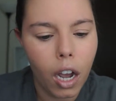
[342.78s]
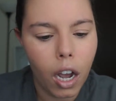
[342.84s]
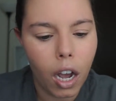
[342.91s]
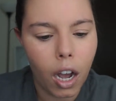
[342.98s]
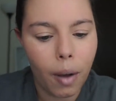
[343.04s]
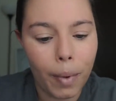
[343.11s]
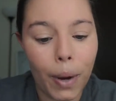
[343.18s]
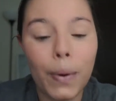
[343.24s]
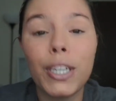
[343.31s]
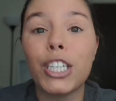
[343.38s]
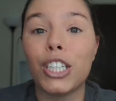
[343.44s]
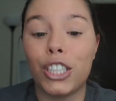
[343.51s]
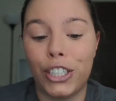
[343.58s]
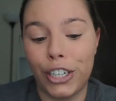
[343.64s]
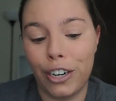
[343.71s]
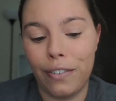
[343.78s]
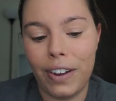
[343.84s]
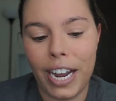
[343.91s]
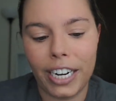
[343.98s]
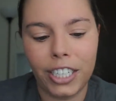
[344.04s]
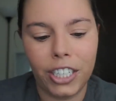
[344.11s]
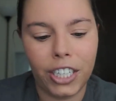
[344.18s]
I went to the Sugar
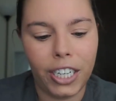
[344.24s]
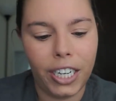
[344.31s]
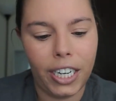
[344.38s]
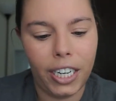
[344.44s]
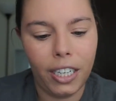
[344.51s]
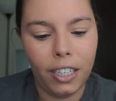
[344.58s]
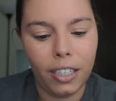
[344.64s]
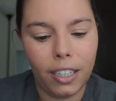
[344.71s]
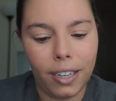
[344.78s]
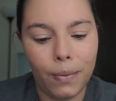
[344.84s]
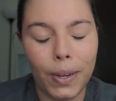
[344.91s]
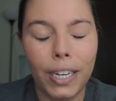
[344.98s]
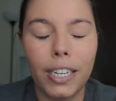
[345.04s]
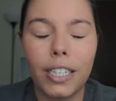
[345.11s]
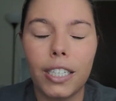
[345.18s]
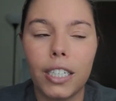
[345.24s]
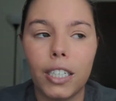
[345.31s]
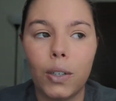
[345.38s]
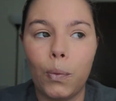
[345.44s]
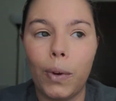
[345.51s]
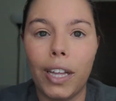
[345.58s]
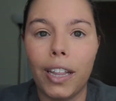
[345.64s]
Factory. I went
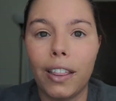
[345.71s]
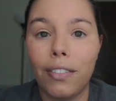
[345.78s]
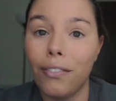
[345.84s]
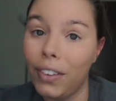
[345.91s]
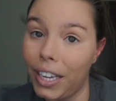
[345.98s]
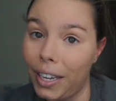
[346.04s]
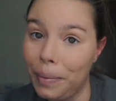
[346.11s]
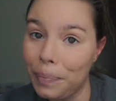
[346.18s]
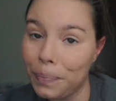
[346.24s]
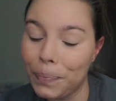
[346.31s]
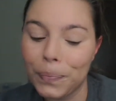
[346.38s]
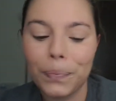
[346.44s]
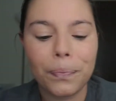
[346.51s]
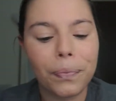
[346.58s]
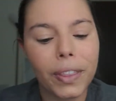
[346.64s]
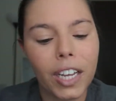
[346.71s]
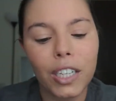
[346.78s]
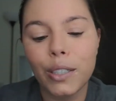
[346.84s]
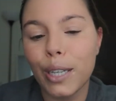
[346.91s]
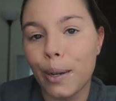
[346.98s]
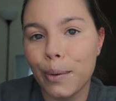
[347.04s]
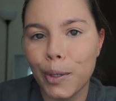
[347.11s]
with V.
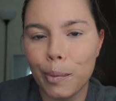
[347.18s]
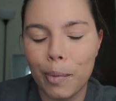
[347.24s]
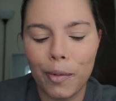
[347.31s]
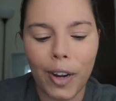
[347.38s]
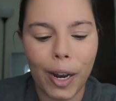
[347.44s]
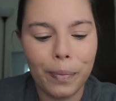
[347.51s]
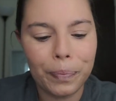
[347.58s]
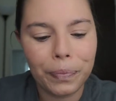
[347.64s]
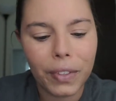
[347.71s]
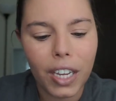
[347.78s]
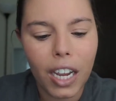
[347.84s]
So that was super fun.